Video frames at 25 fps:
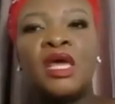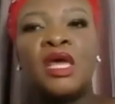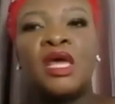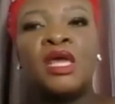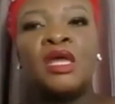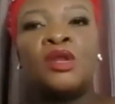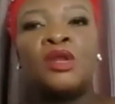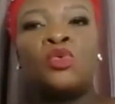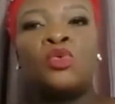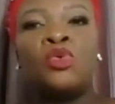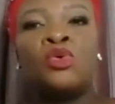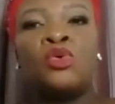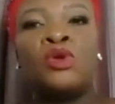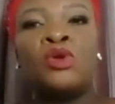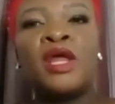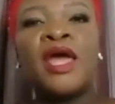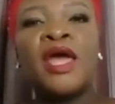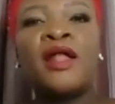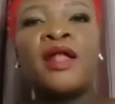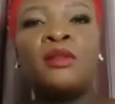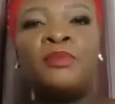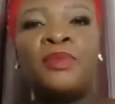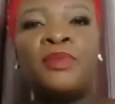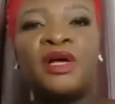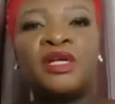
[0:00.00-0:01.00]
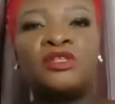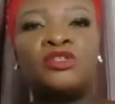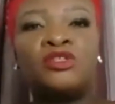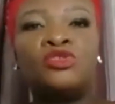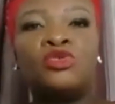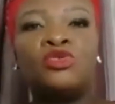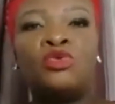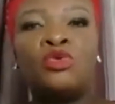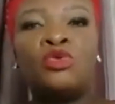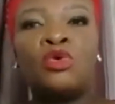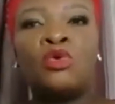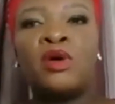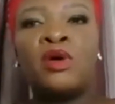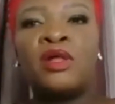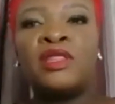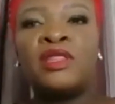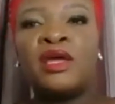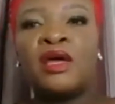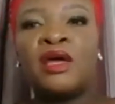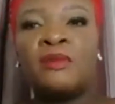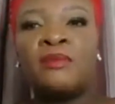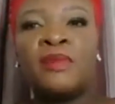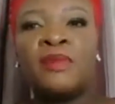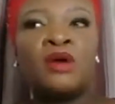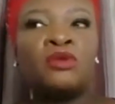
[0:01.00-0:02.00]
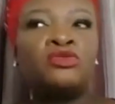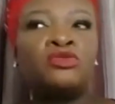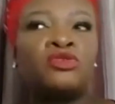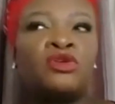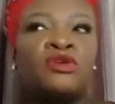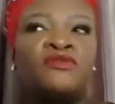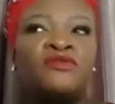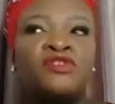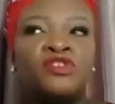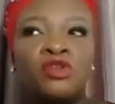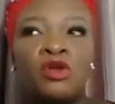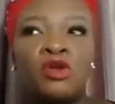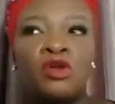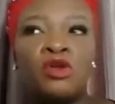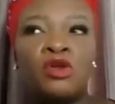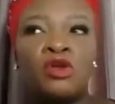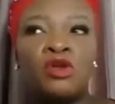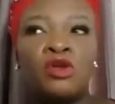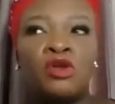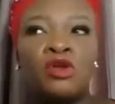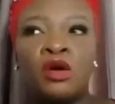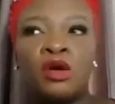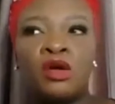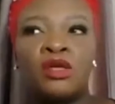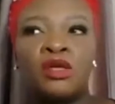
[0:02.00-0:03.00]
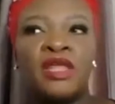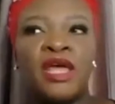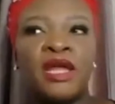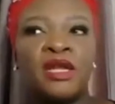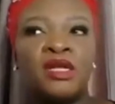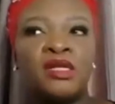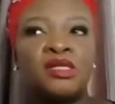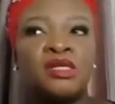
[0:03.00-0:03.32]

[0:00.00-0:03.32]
it would help us to lower the amount of stock that